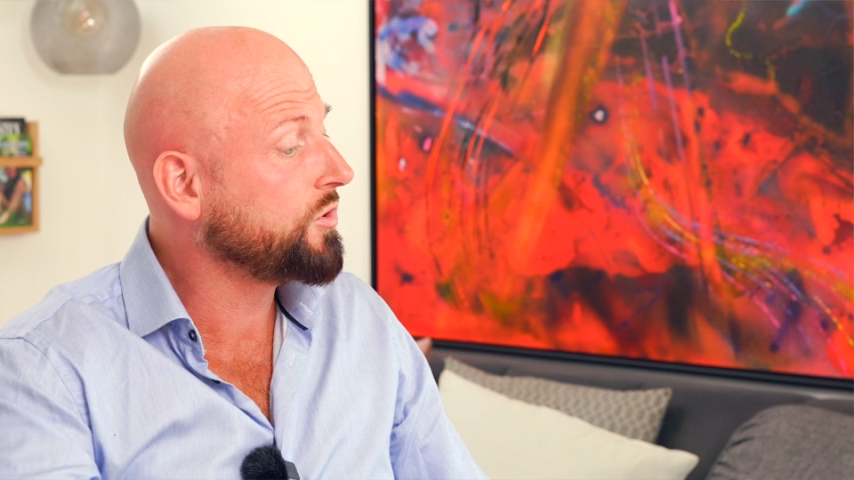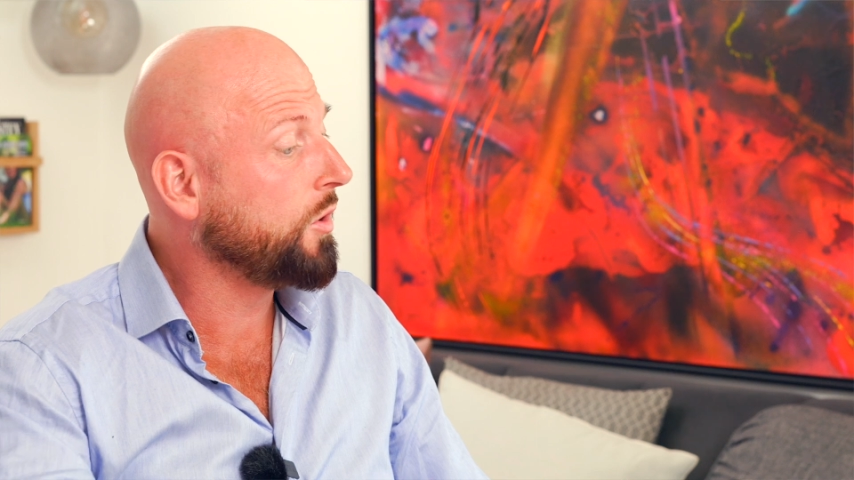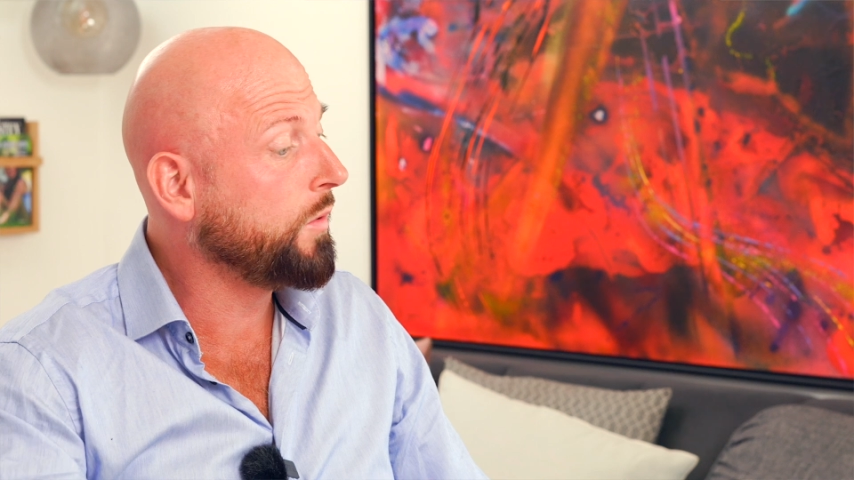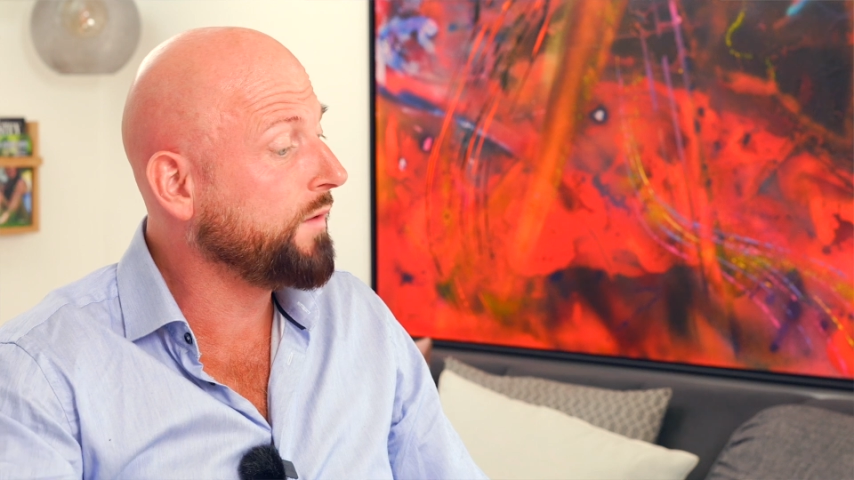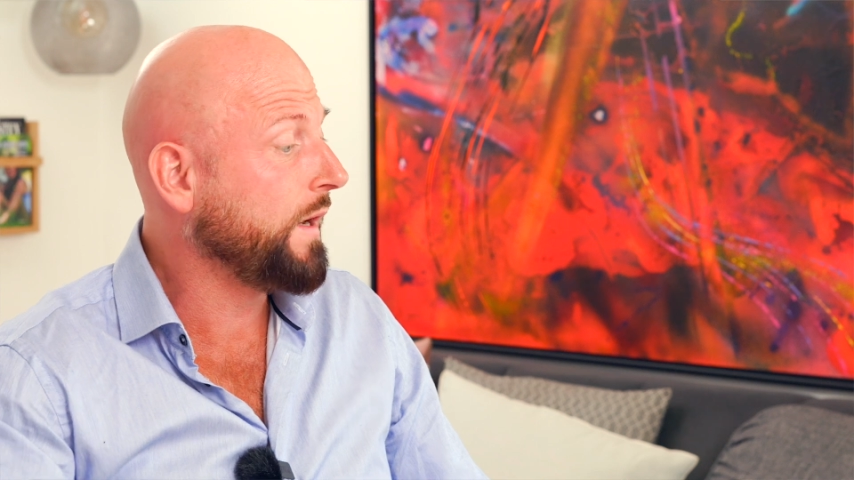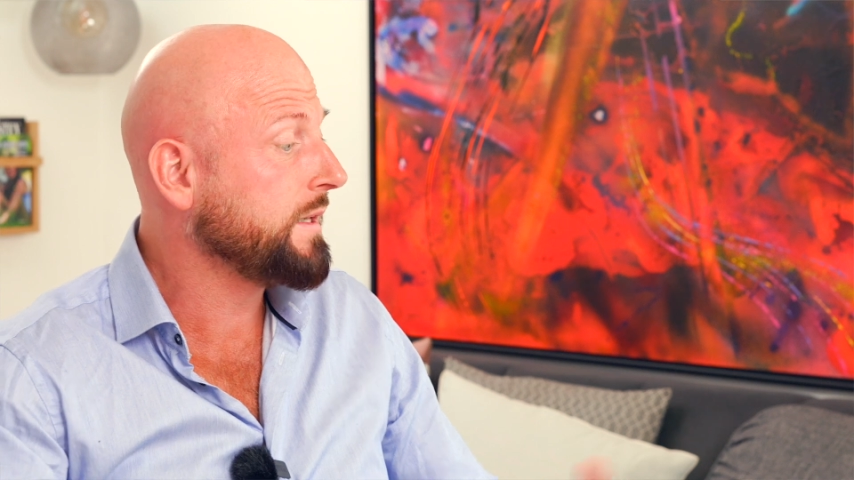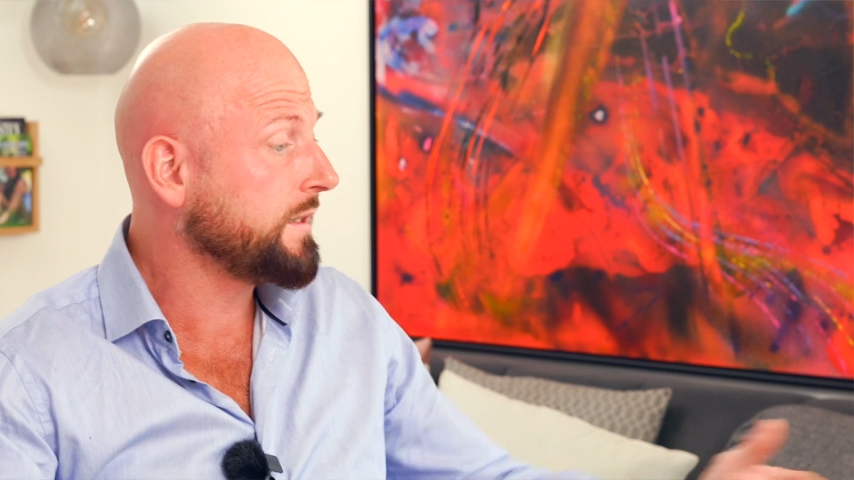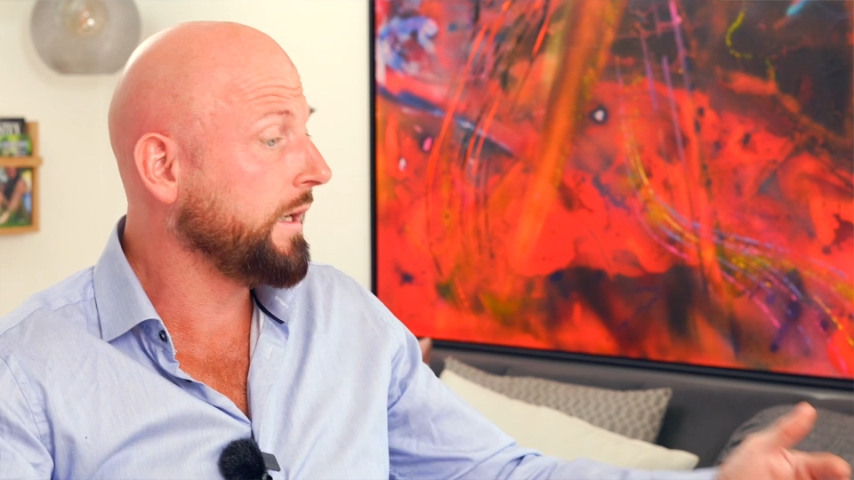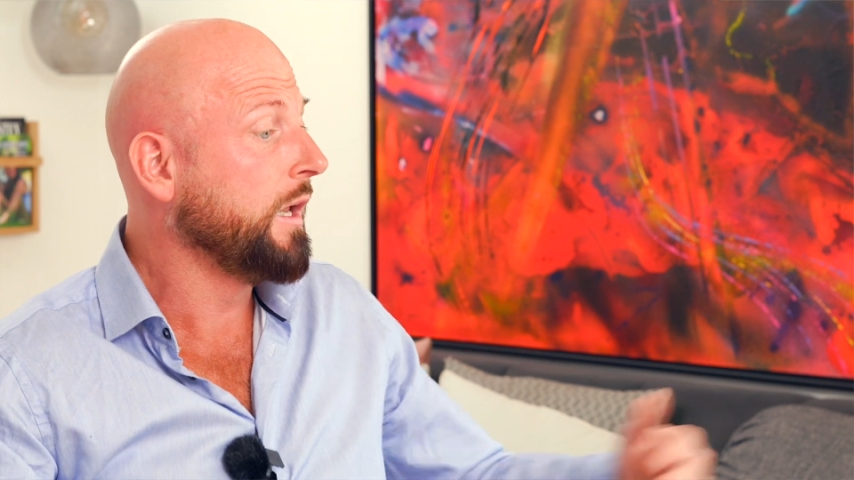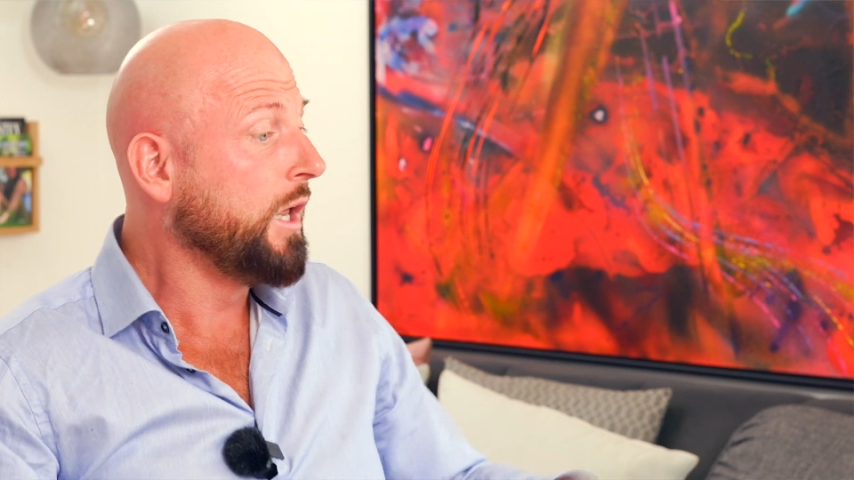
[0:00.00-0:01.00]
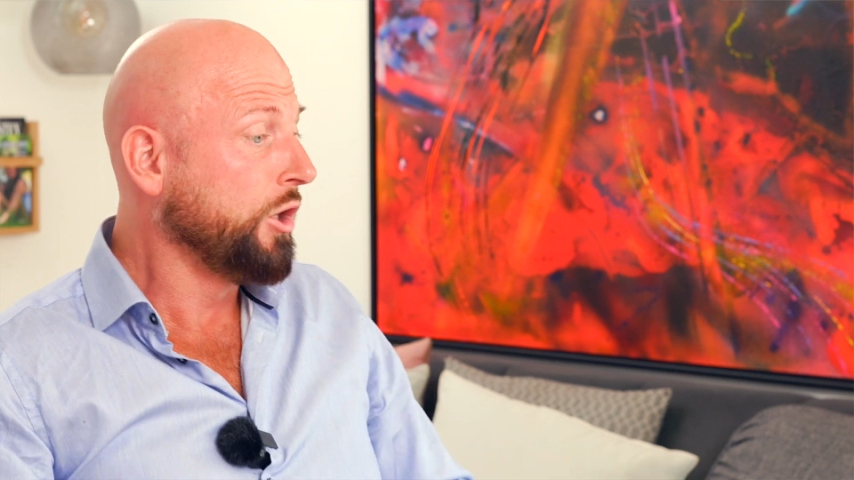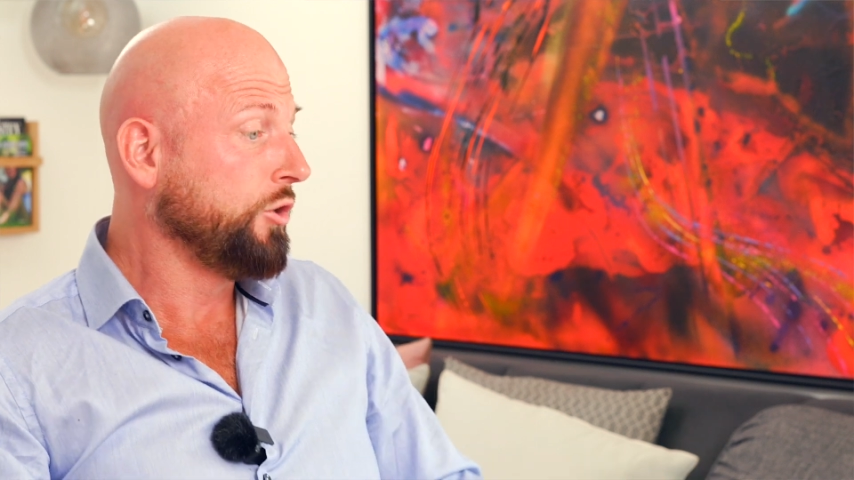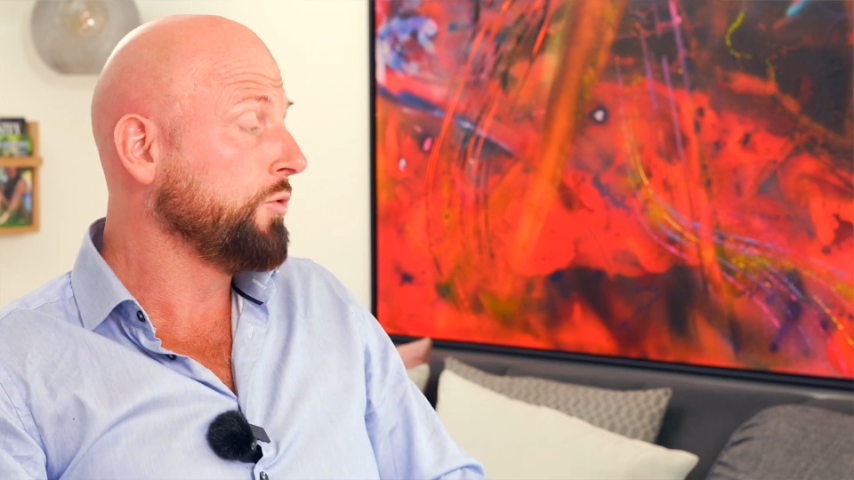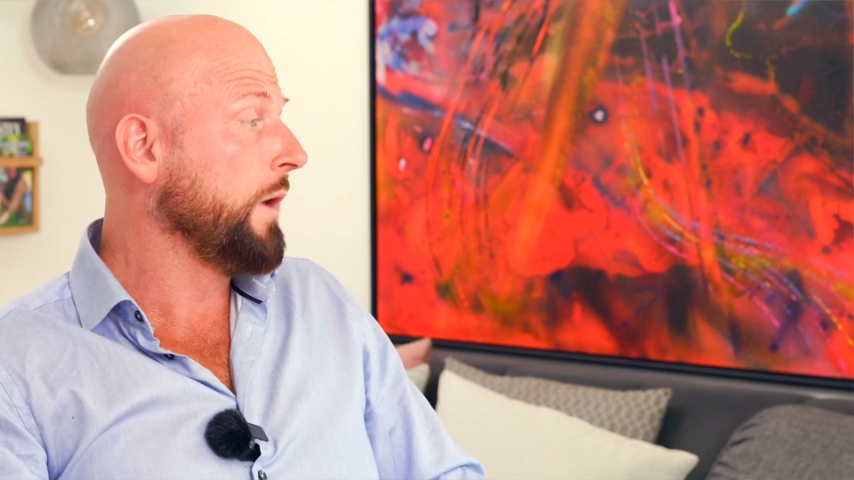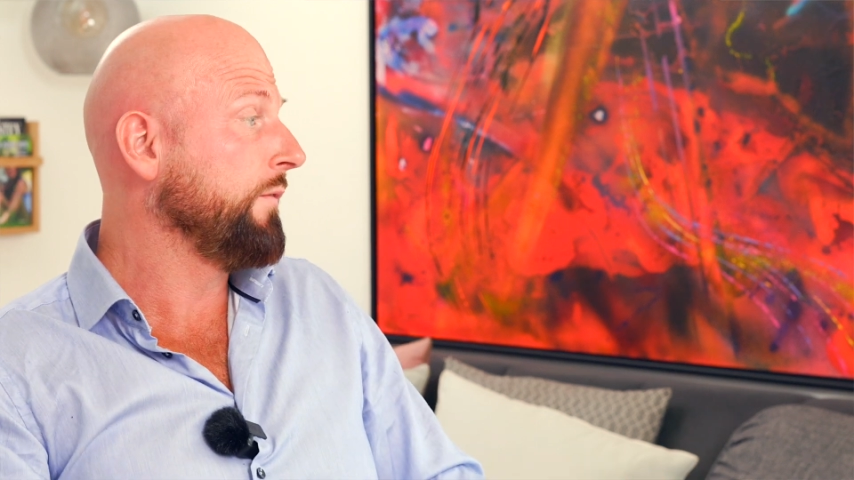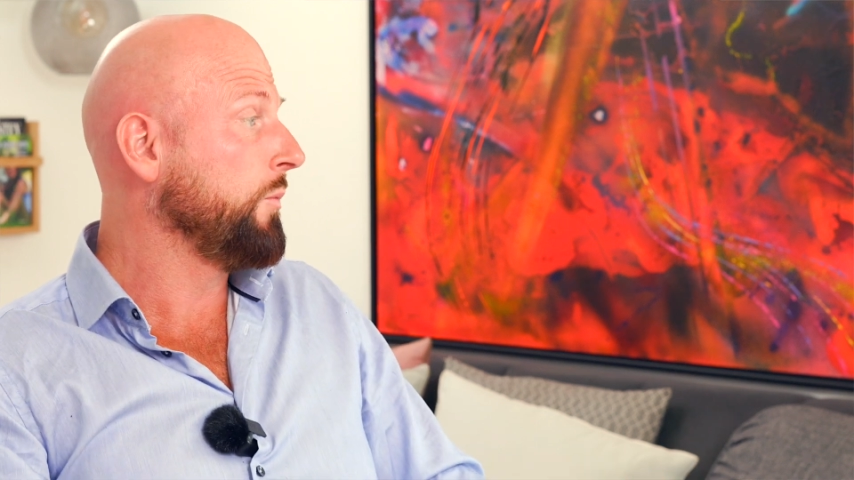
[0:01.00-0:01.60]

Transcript: So if I say, you have